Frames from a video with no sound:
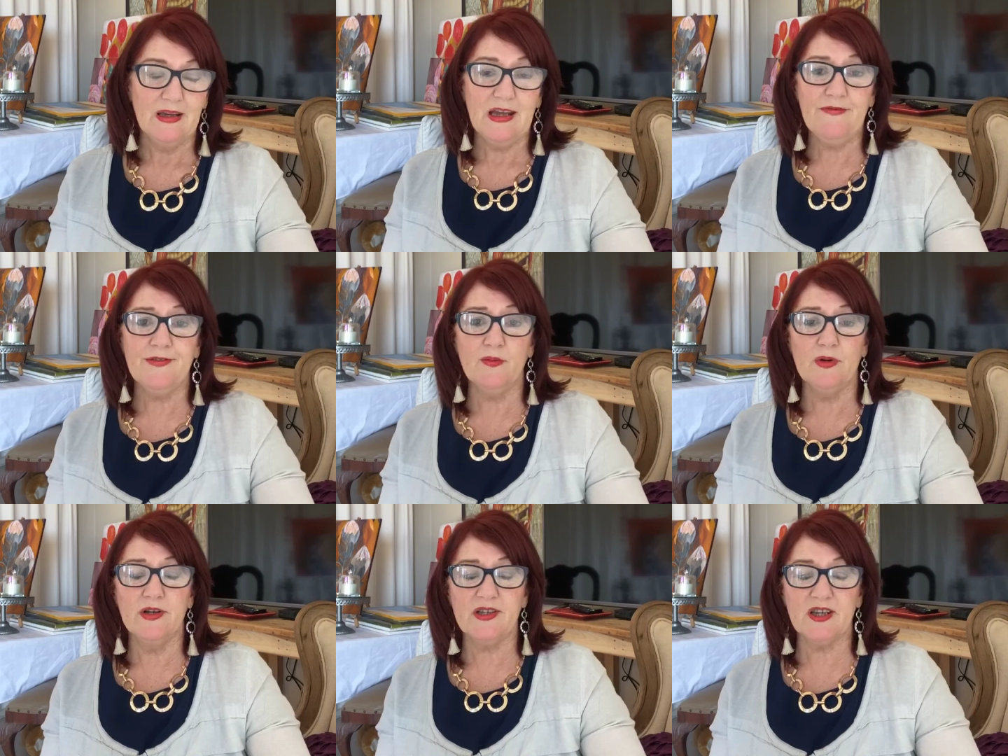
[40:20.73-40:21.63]
If the
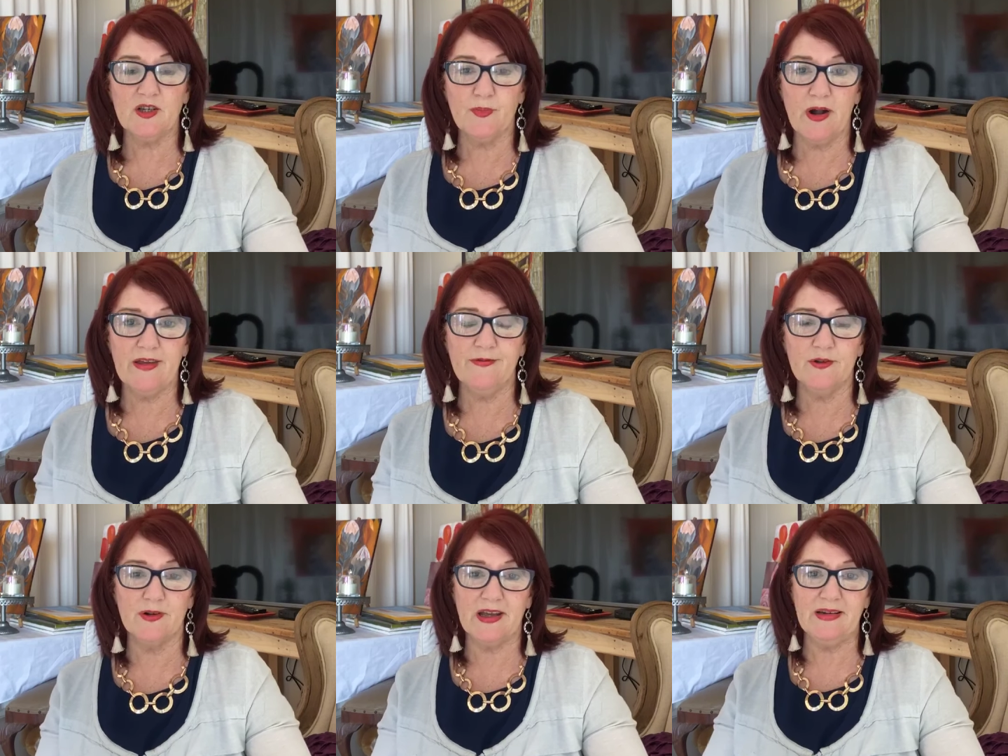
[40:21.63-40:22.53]
word says pray for
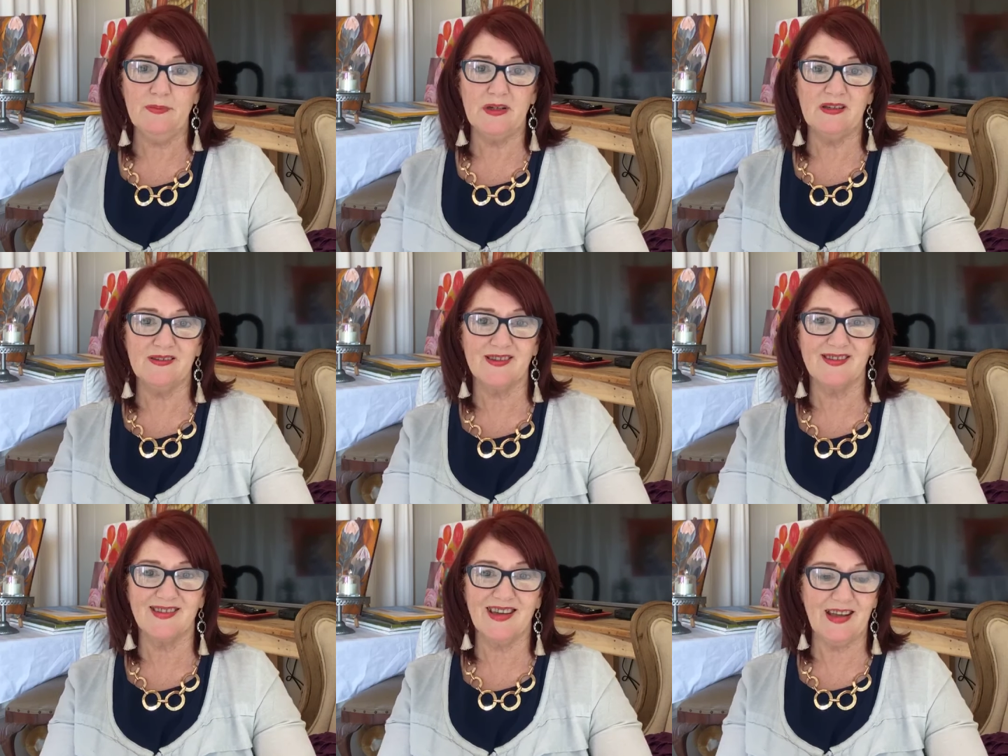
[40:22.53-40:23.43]
your enemies,
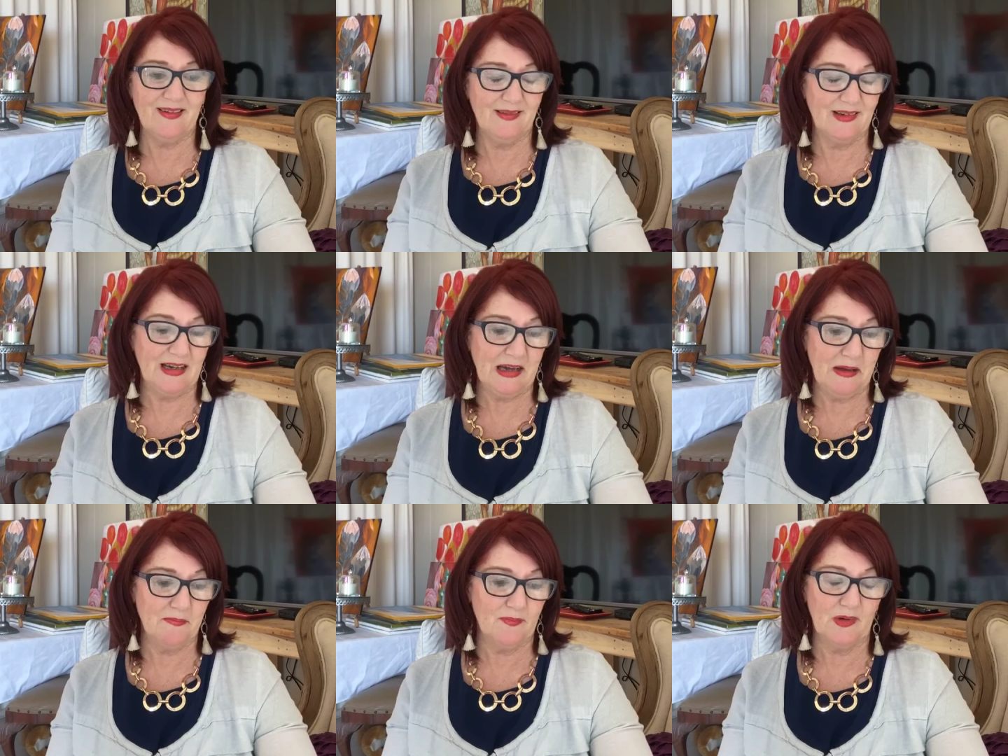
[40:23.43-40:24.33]

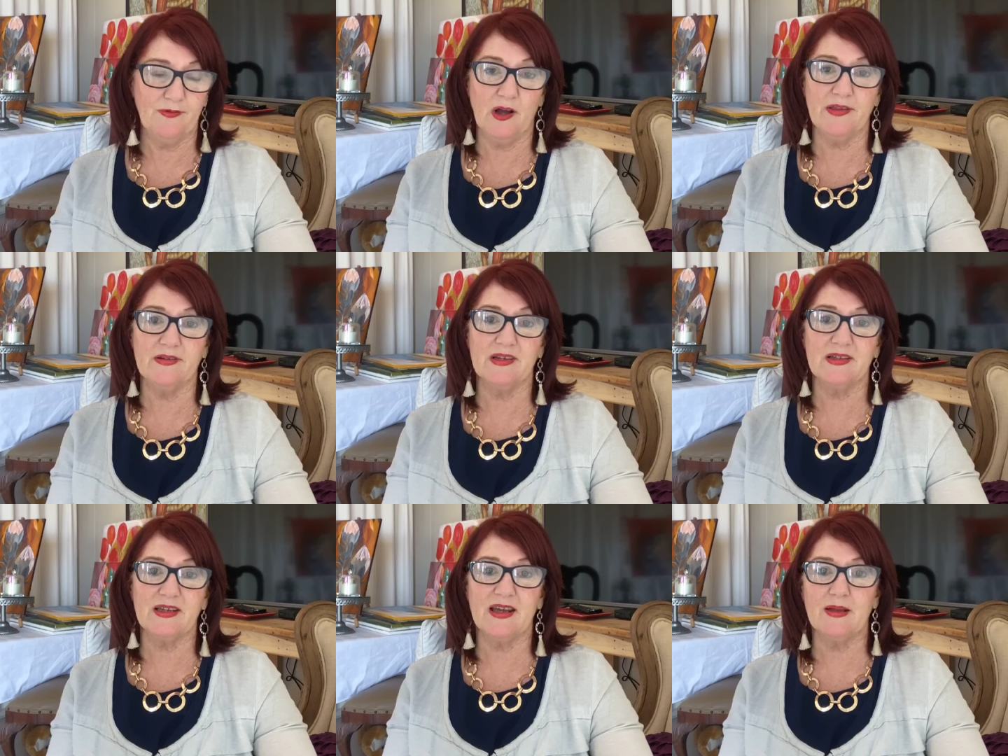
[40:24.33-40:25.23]
then Father
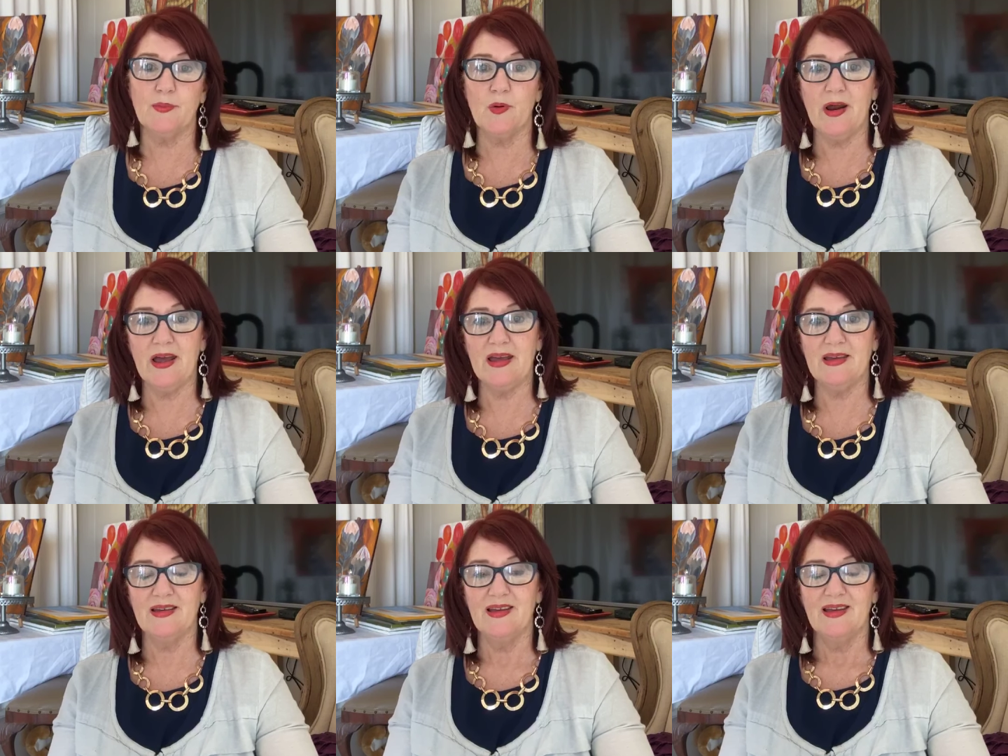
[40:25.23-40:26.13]
is saying
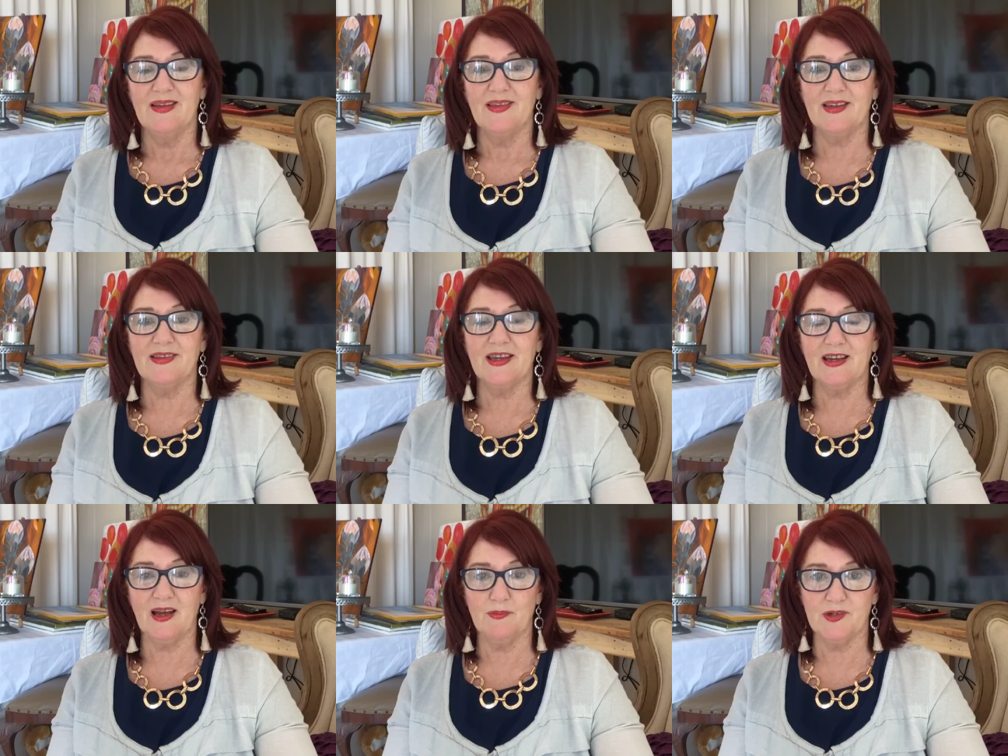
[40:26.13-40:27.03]
pray that they
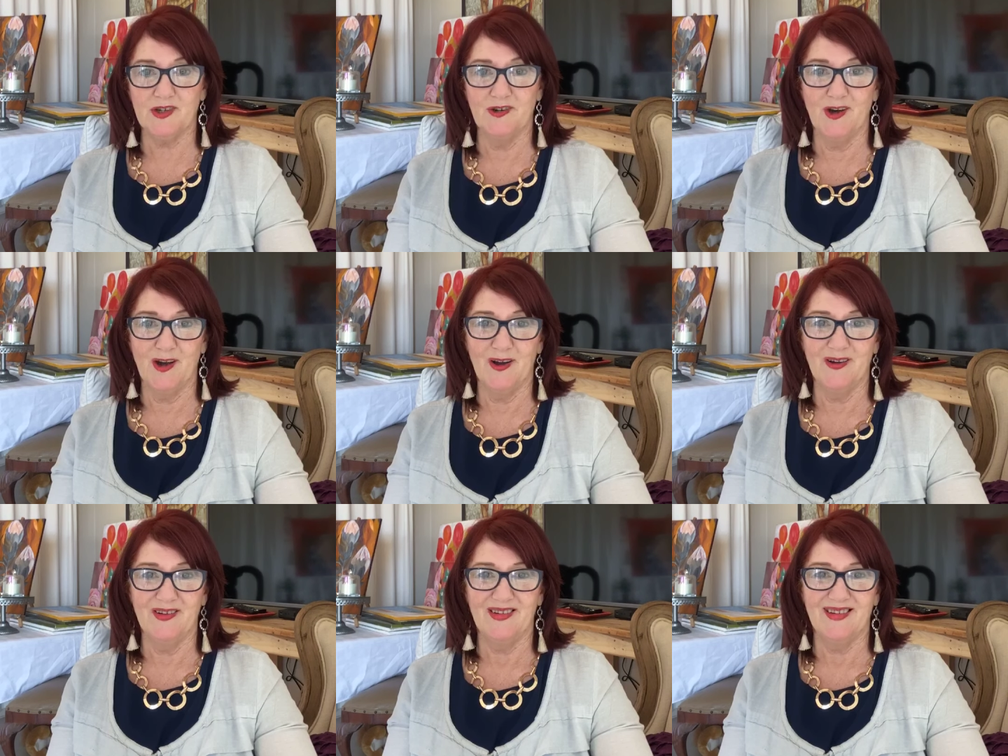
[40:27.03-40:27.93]
come to
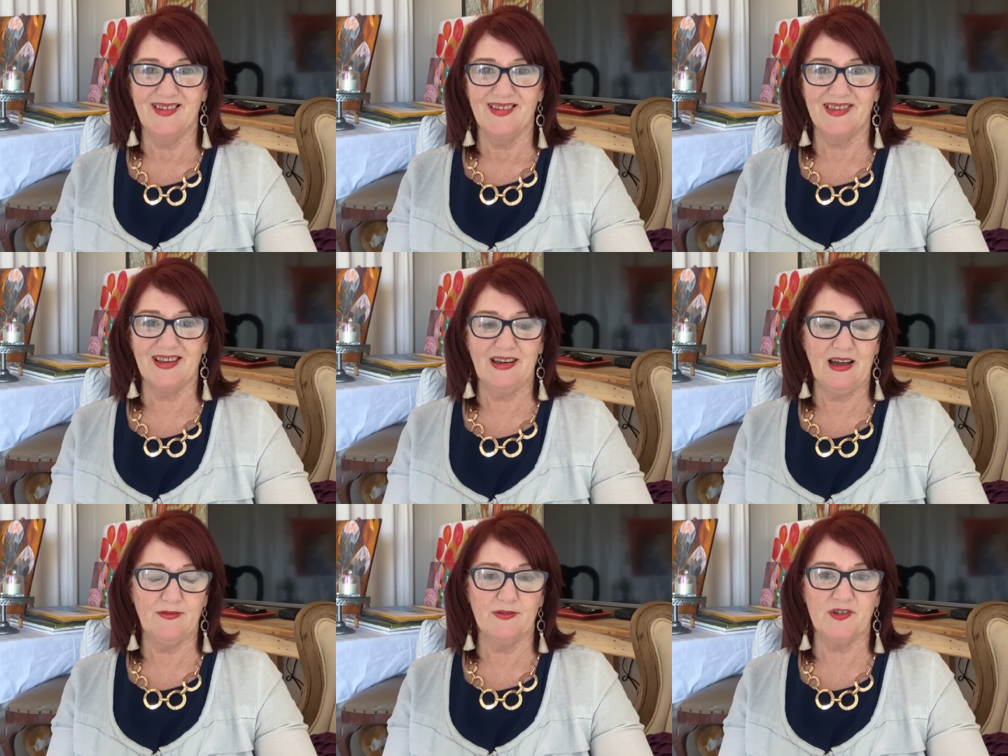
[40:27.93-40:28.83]
know the
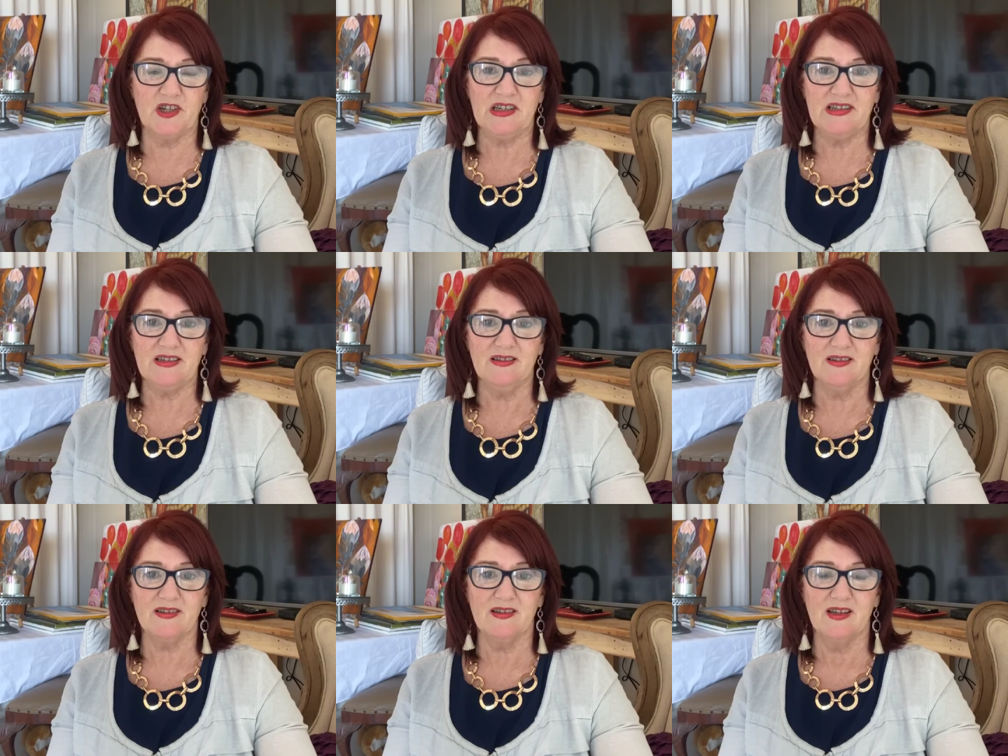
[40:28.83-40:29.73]
love of Jesus.